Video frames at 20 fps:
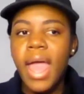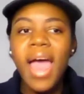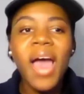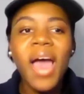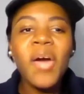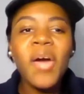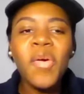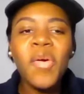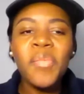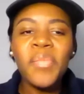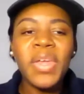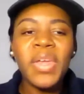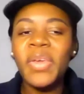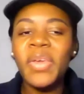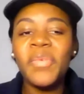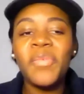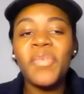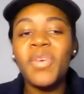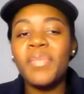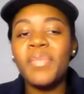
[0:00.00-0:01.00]
How
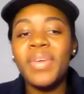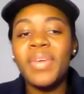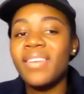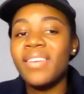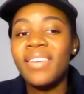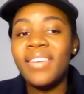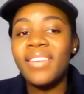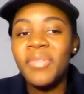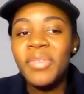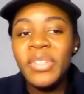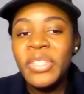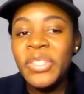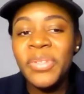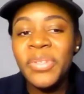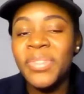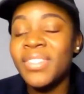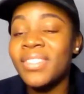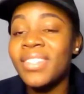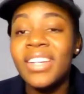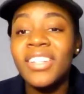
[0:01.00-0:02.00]
many women would
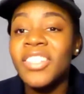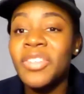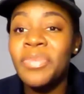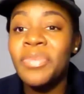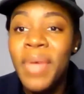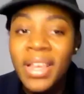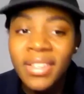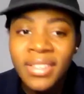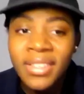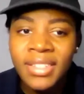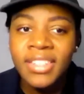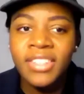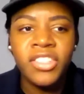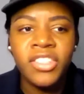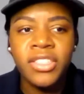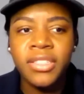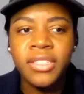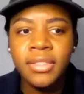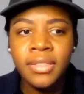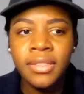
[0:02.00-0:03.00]
do such a
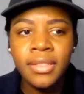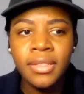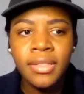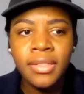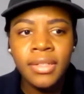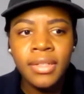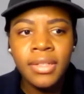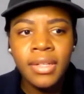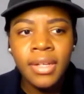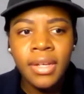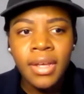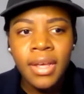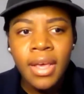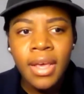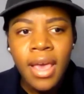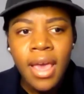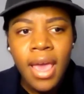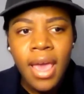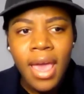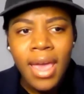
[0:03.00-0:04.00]
message?
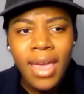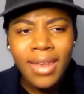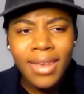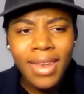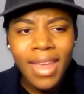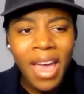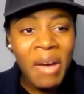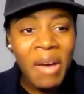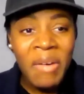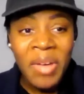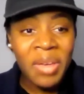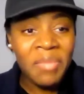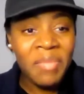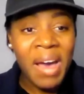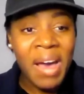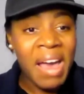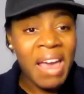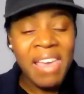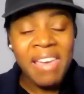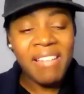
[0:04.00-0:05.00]
And now
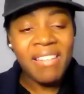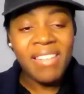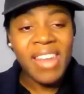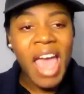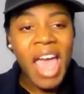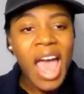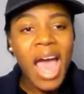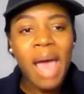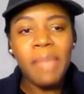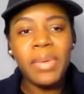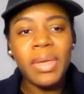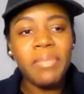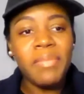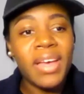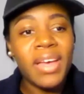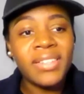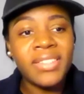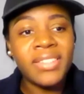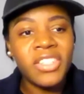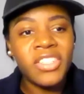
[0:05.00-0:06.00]
am I unhappy
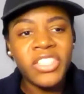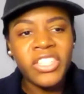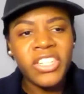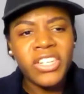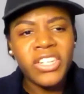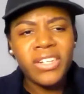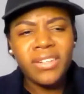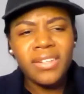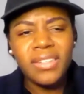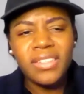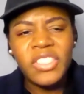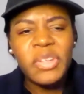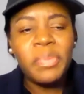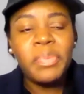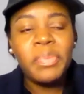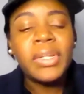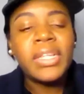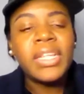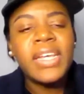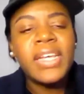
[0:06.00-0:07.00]
messenger
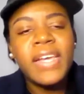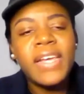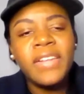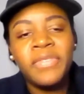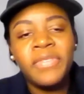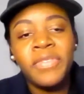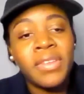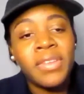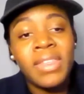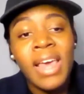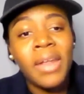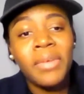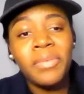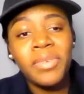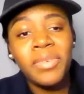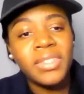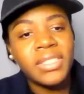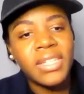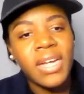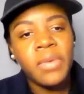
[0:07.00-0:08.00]
to plead for
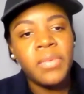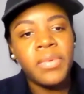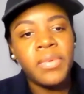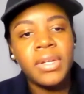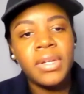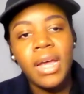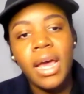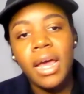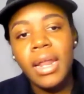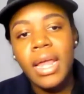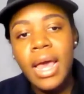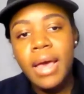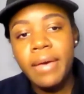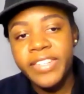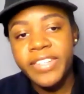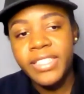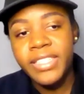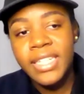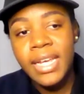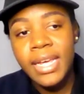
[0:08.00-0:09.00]
that which I would not
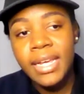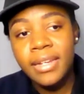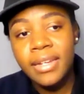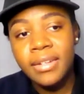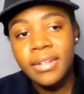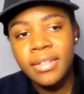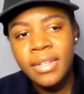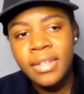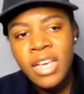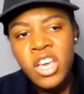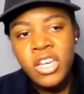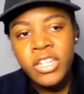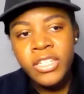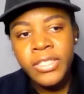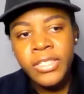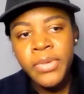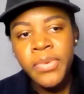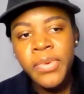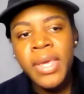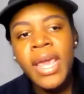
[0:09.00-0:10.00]
have attained,
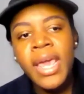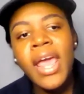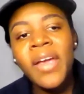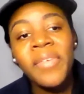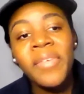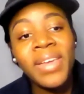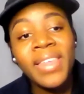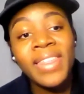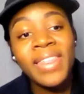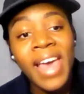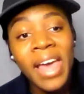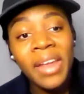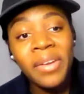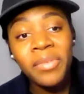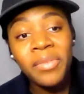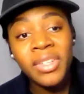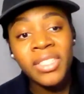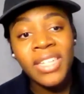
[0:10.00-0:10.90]
to carry that